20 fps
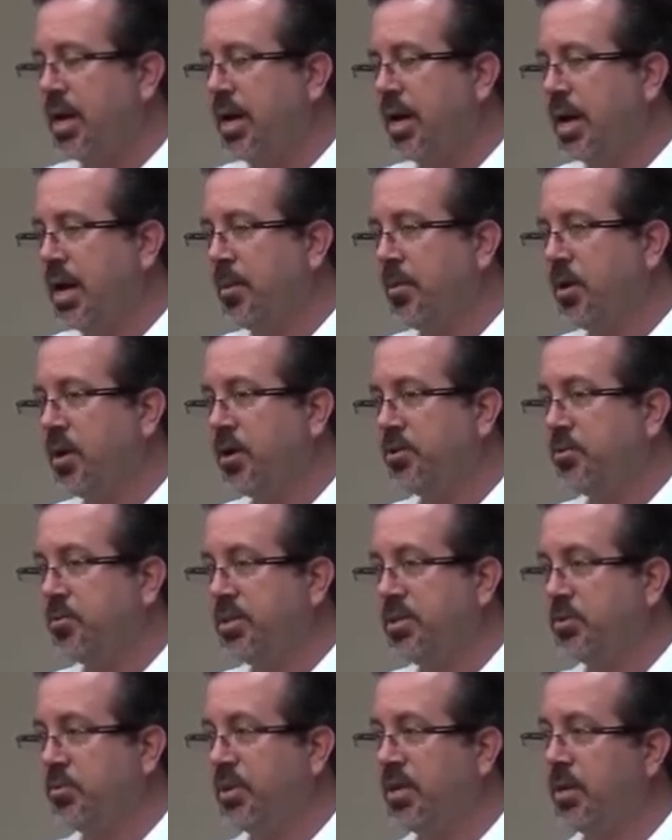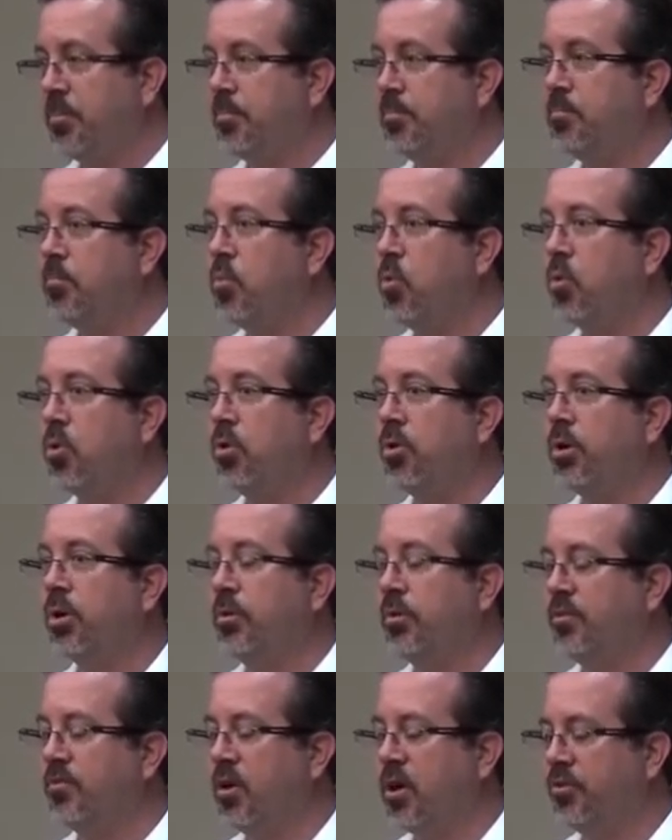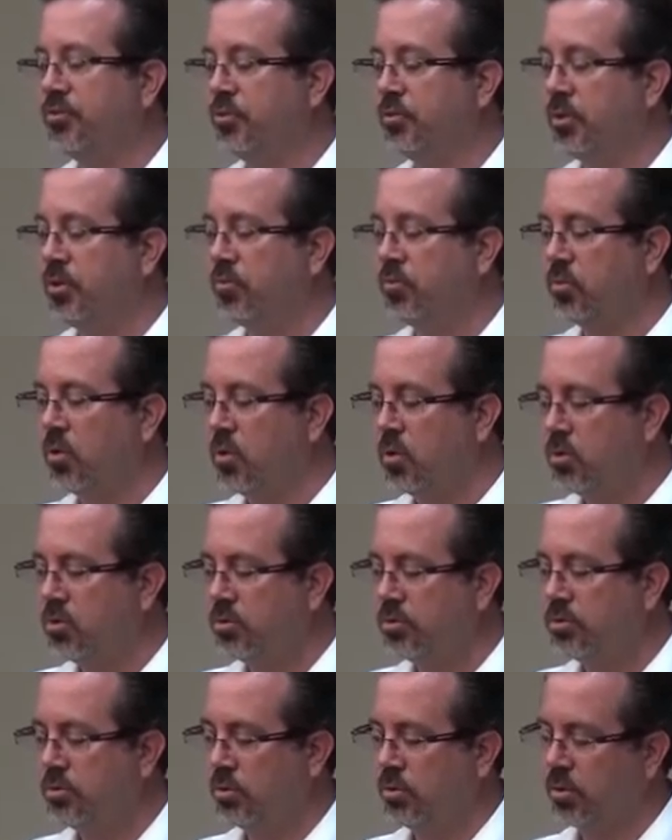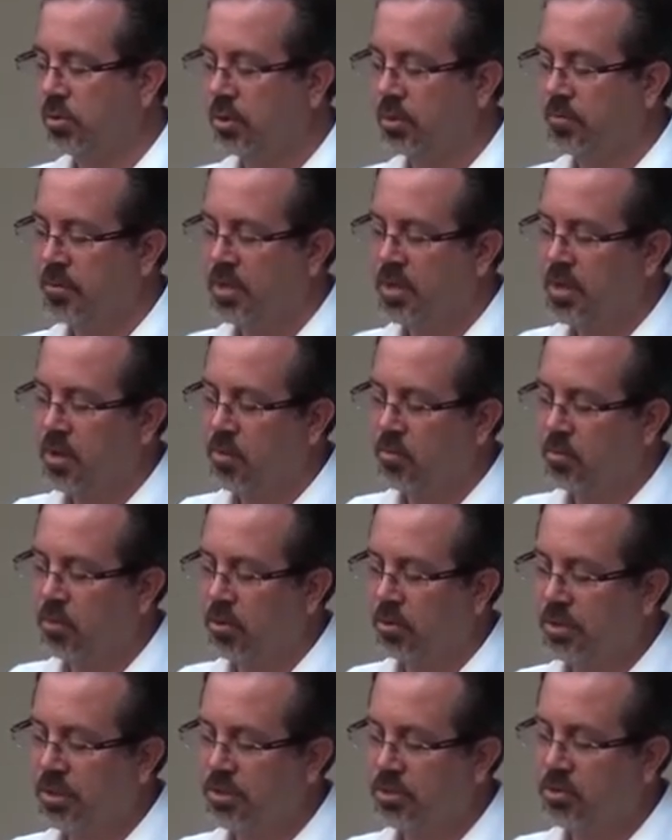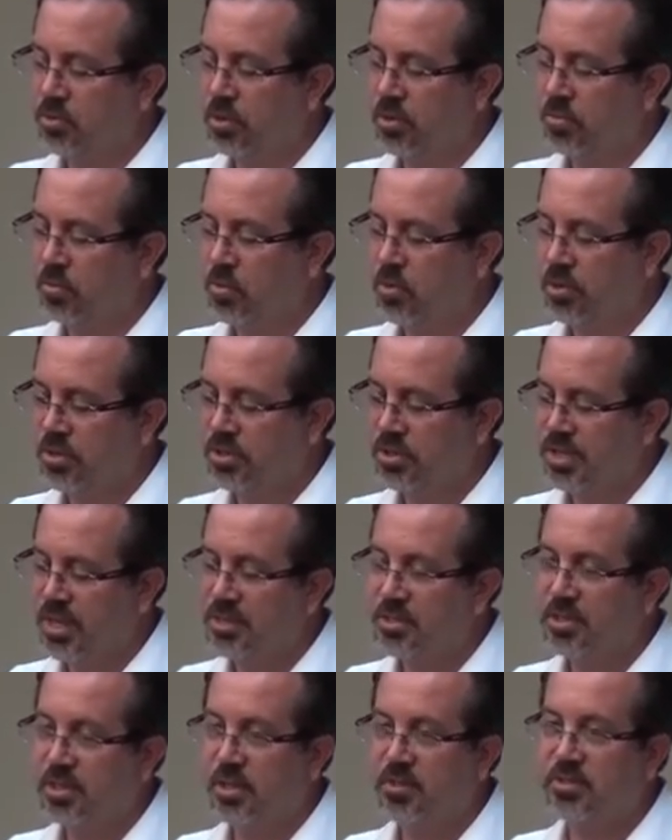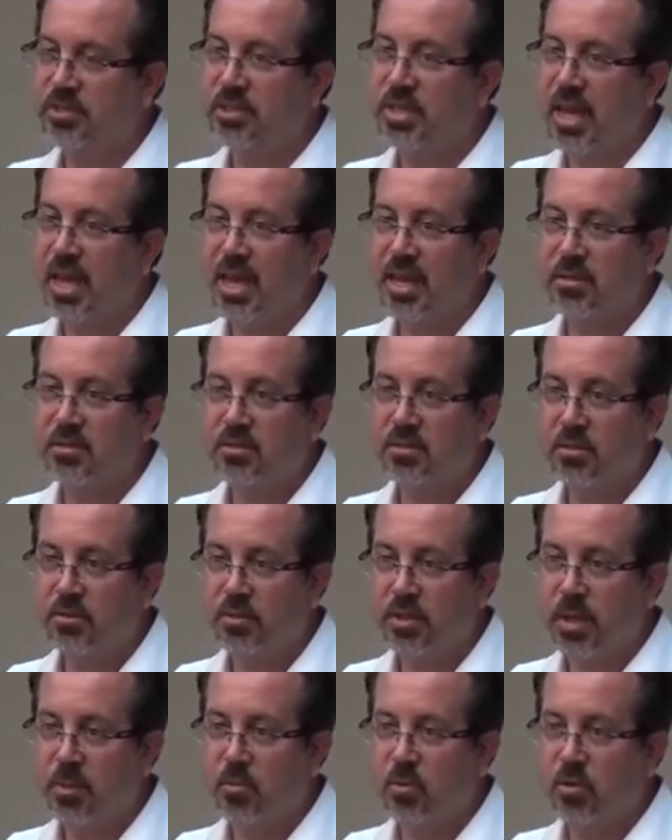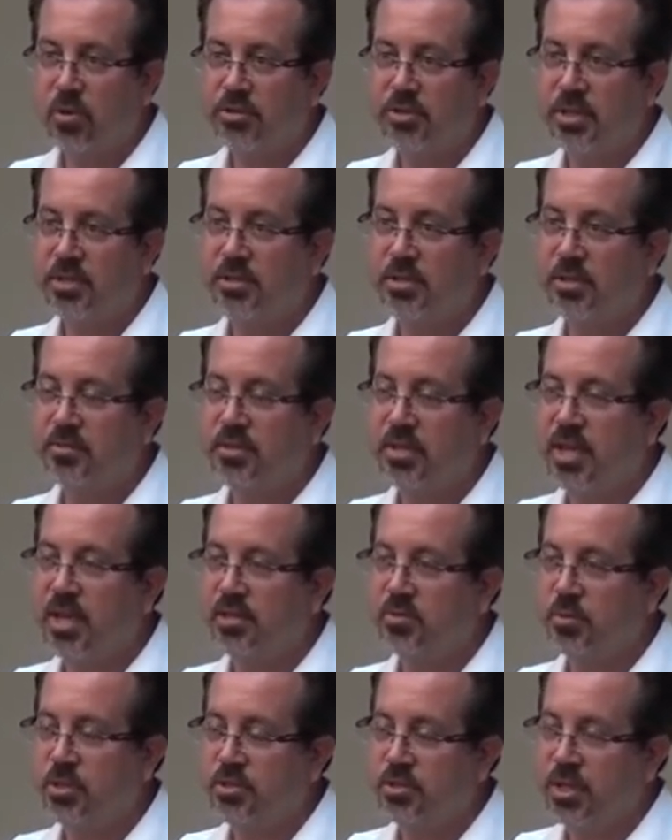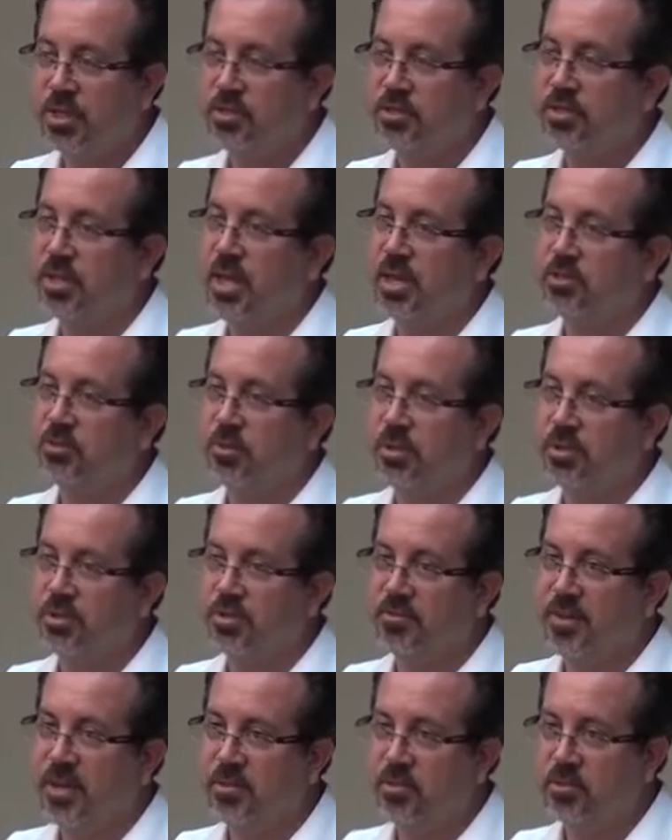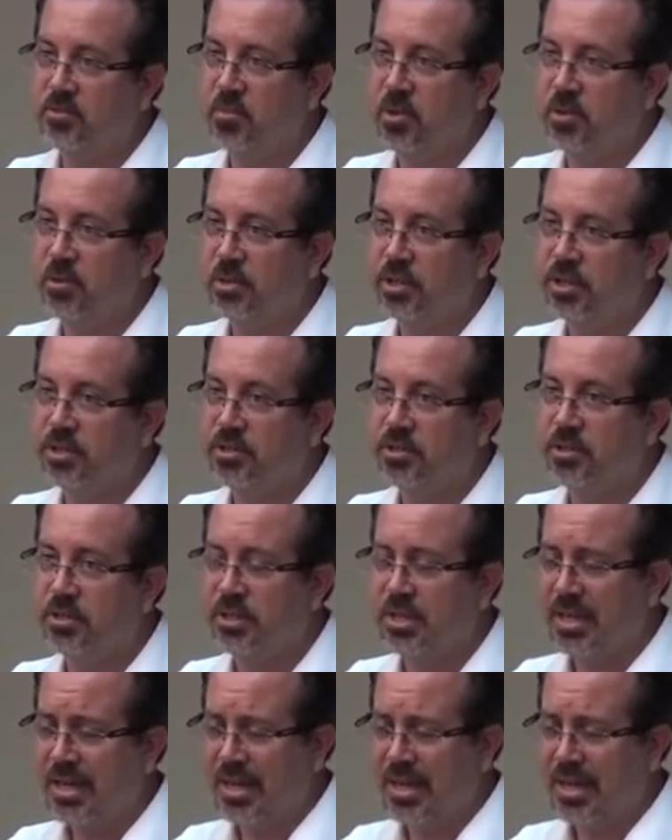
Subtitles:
It also means that we get more, we've also enrolled or rolled into it more sensitive scans, okay, more sensitive tests. We used to get just x-rays to find those bone lesions.